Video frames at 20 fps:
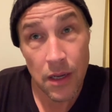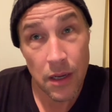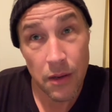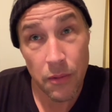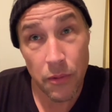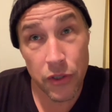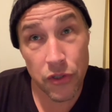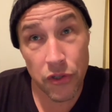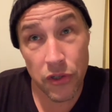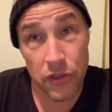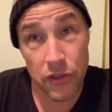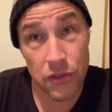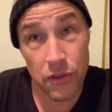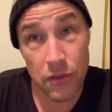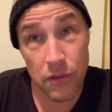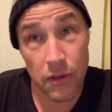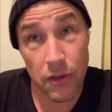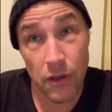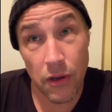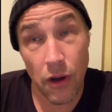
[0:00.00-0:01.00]
Which
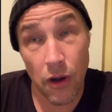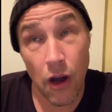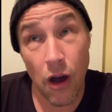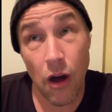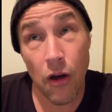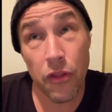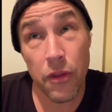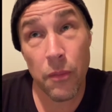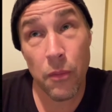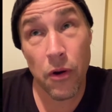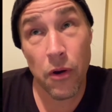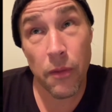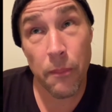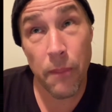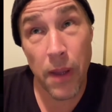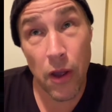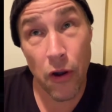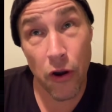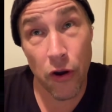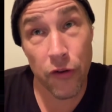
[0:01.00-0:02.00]
is all the more
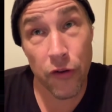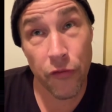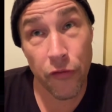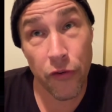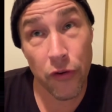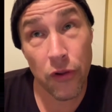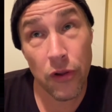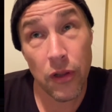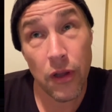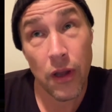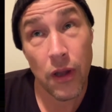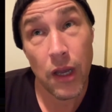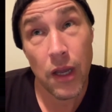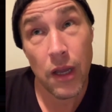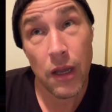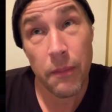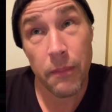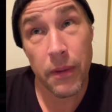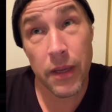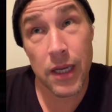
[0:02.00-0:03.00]
hurtful
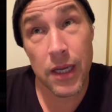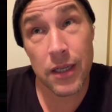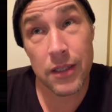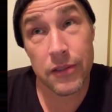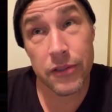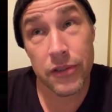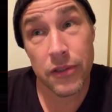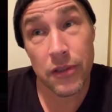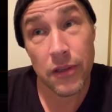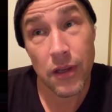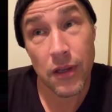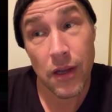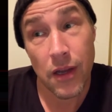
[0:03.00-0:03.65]
because